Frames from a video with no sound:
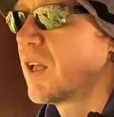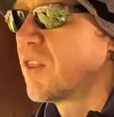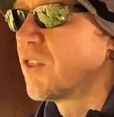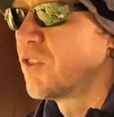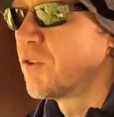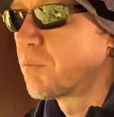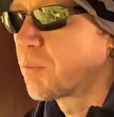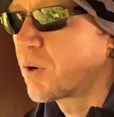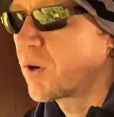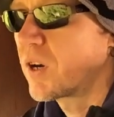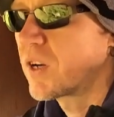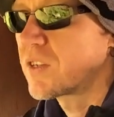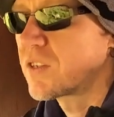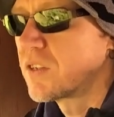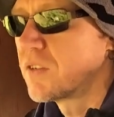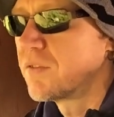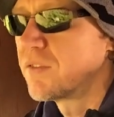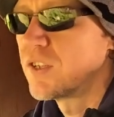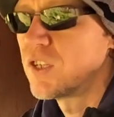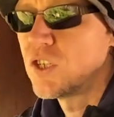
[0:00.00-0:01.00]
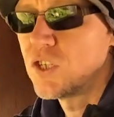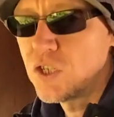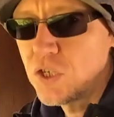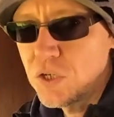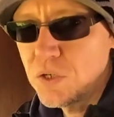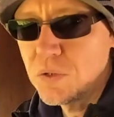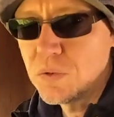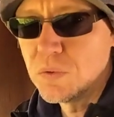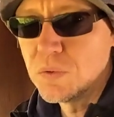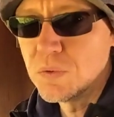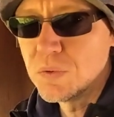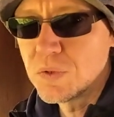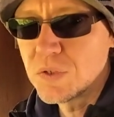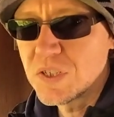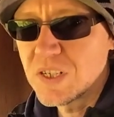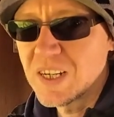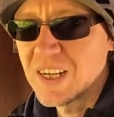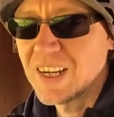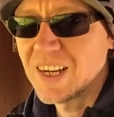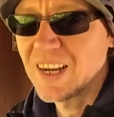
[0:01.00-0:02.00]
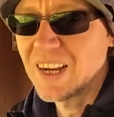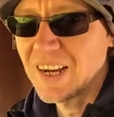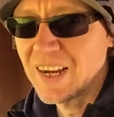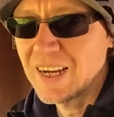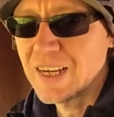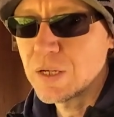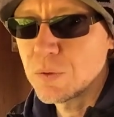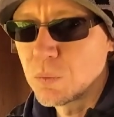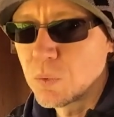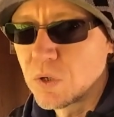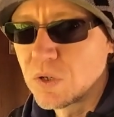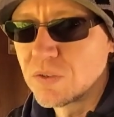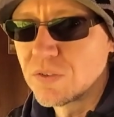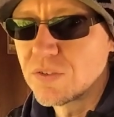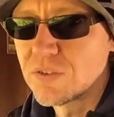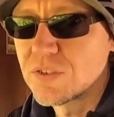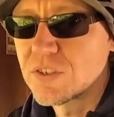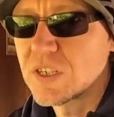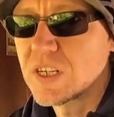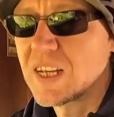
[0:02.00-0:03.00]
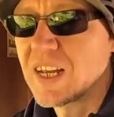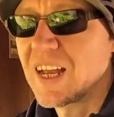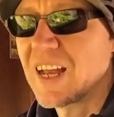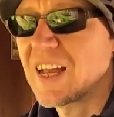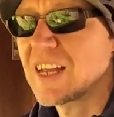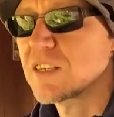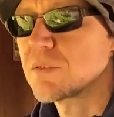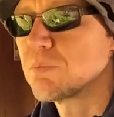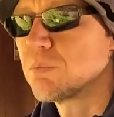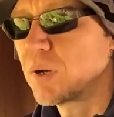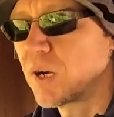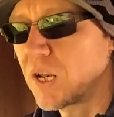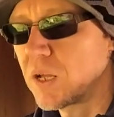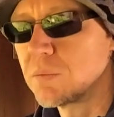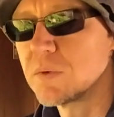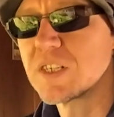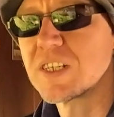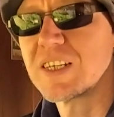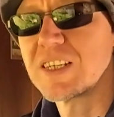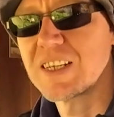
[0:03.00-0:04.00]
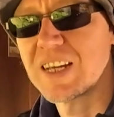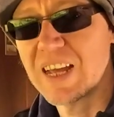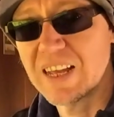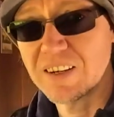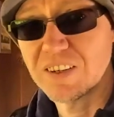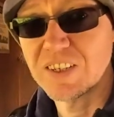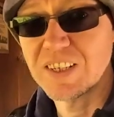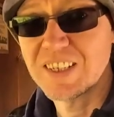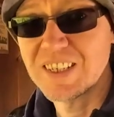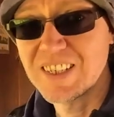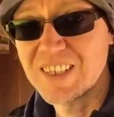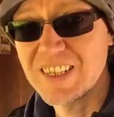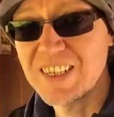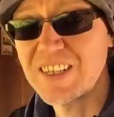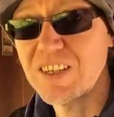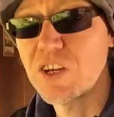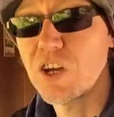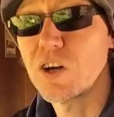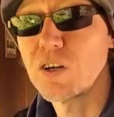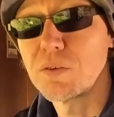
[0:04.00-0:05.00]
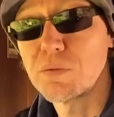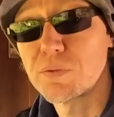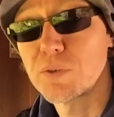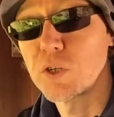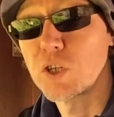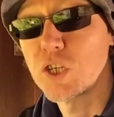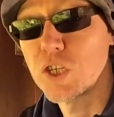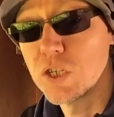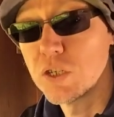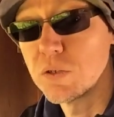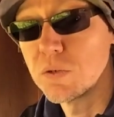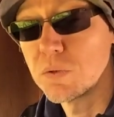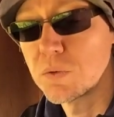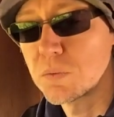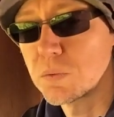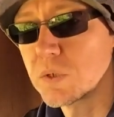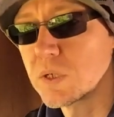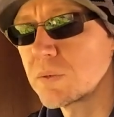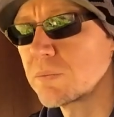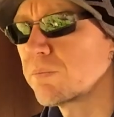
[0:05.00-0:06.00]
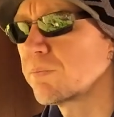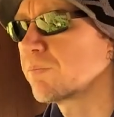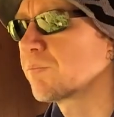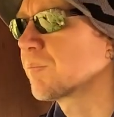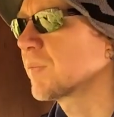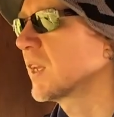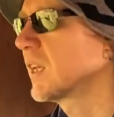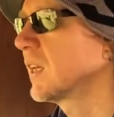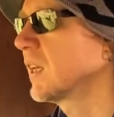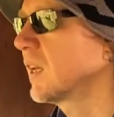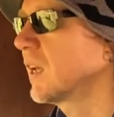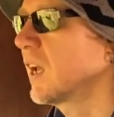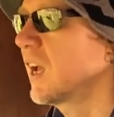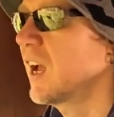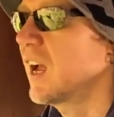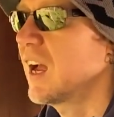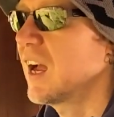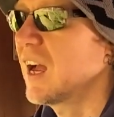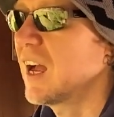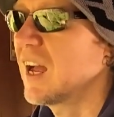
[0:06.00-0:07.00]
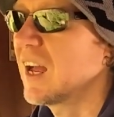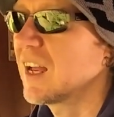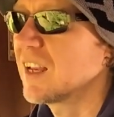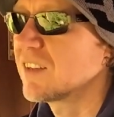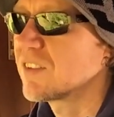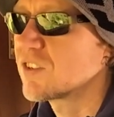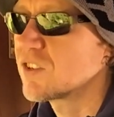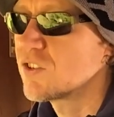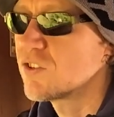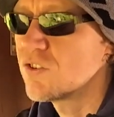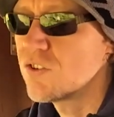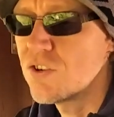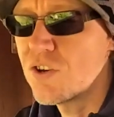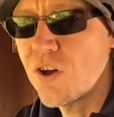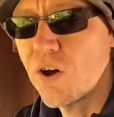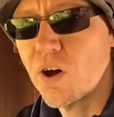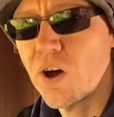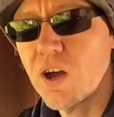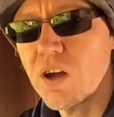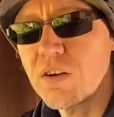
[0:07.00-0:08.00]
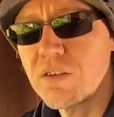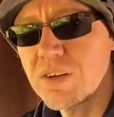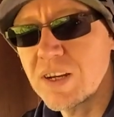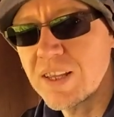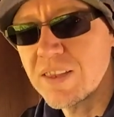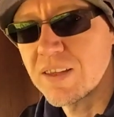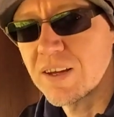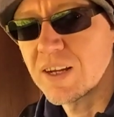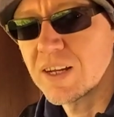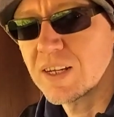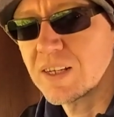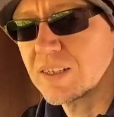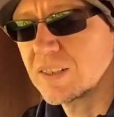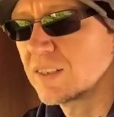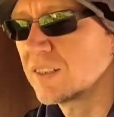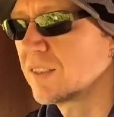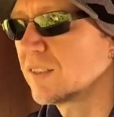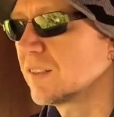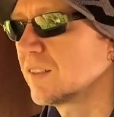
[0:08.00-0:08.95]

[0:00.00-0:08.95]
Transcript: the price of used A1s has plummeted, and I did go for a used one, and not only that,